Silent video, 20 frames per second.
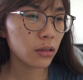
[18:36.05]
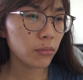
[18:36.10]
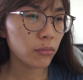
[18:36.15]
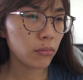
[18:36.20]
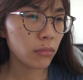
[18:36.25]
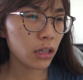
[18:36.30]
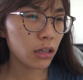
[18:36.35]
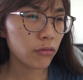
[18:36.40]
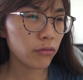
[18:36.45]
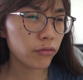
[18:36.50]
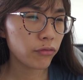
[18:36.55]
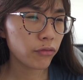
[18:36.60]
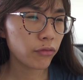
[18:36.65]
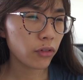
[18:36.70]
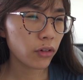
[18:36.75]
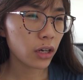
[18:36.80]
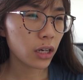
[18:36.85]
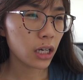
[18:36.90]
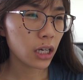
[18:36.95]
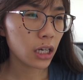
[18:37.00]

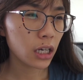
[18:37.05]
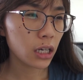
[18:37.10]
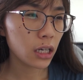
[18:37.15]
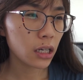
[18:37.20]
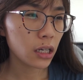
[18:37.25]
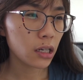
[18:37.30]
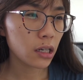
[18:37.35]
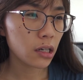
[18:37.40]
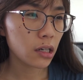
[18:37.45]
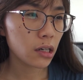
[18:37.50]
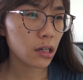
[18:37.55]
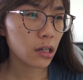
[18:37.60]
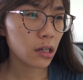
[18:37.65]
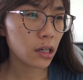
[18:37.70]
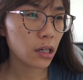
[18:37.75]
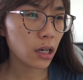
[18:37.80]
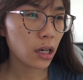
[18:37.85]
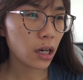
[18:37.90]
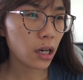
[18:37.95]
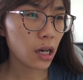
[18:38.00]
meat-free
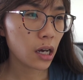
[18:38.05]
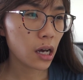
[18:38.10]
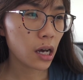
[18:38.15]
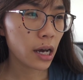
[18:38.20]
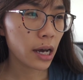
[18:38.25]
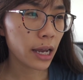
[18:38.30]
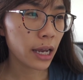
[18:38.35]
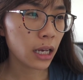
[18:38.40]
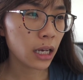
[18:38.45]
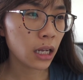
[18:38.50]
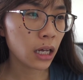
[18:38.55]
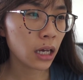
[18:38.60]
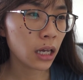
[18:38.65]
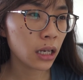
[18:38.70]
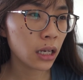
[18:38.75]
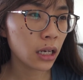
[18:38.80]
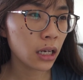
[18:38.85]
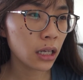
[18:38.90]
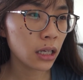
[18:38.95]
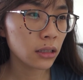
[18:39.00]

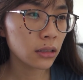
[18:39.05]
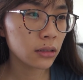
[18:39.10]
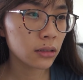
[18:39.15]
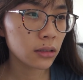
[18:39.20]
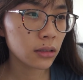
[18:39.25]
Hainanese